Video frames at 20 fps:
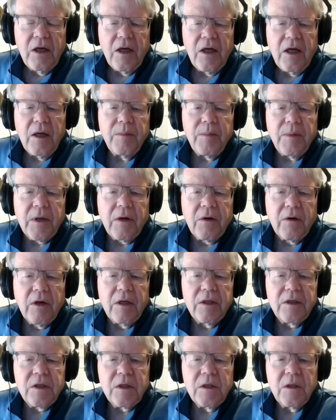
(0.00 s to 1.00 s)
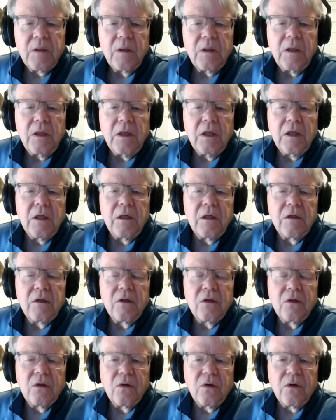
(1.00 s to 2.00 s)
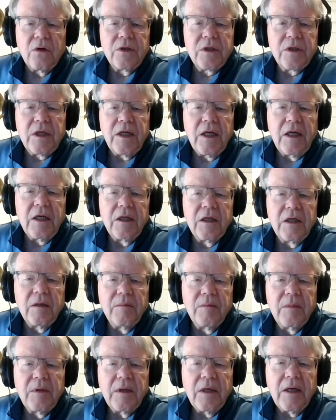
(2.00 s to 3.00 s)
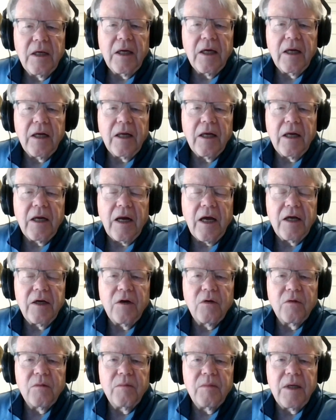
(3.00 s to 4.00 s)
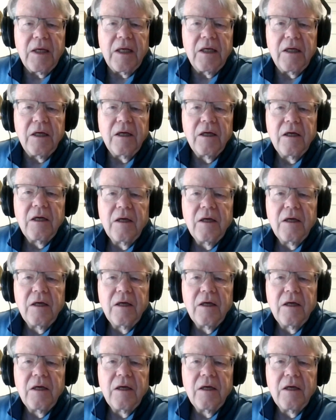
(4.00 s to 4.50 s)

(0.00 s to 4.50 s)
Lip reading: hypocrites in the Lord's kingdom. And I don't mean